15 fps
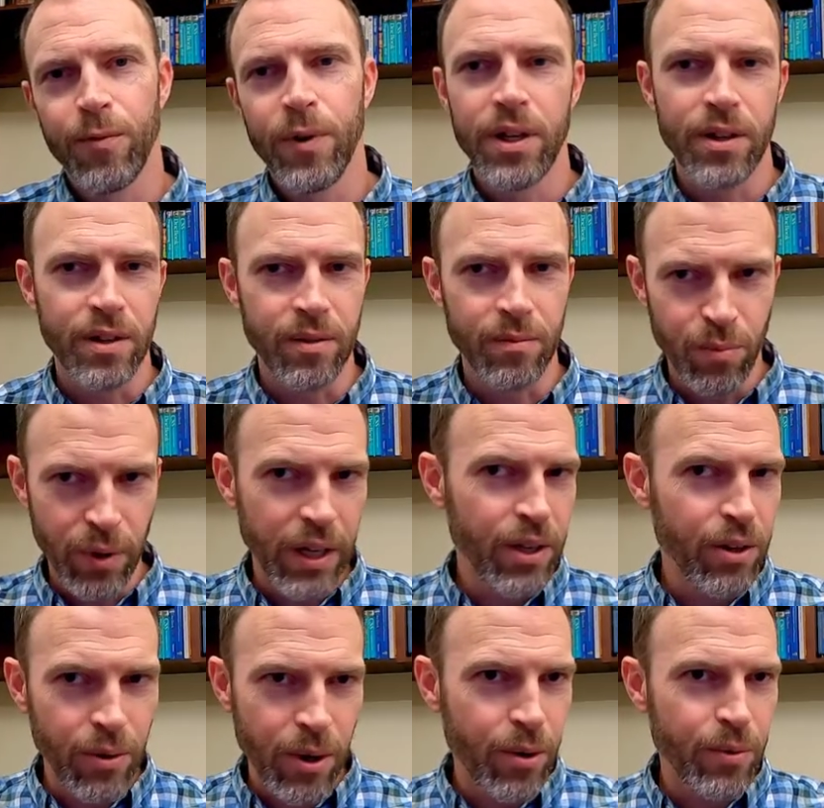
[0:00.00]
we could bring
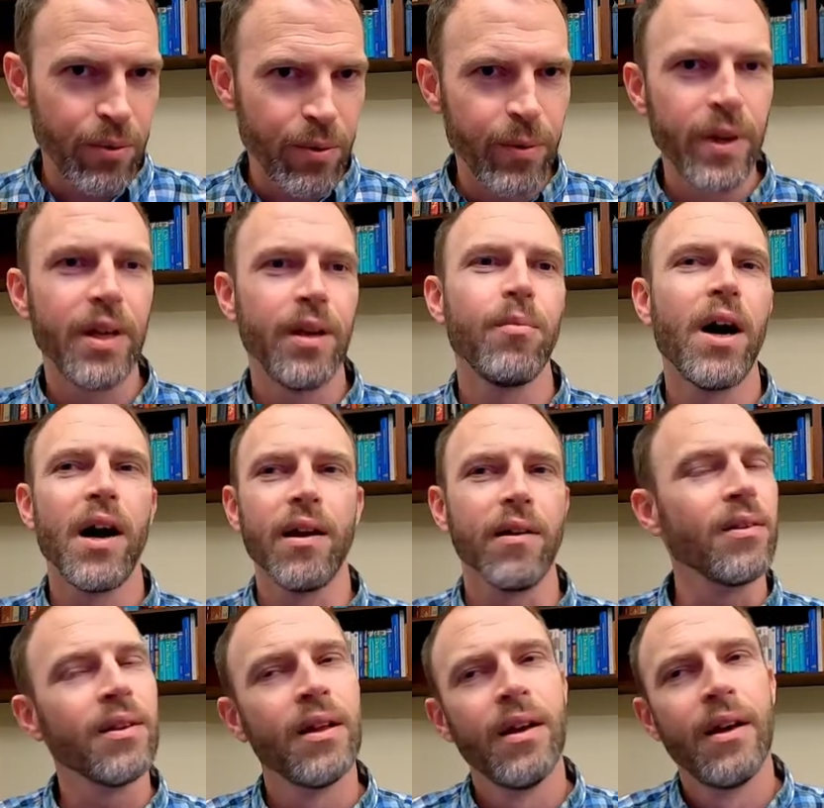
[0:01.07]
your own 3D
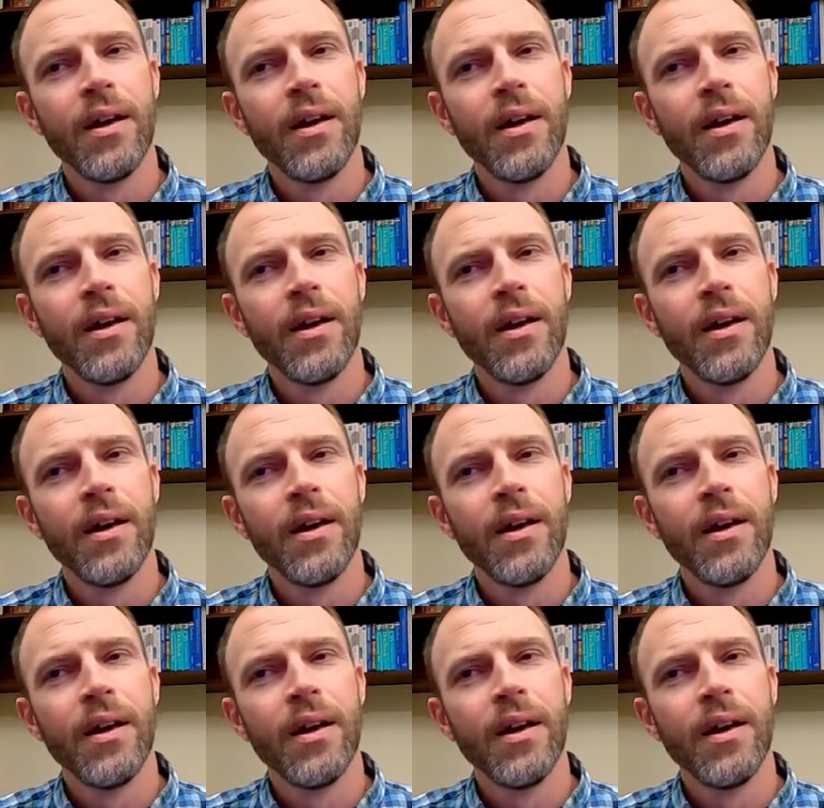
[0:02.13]
model.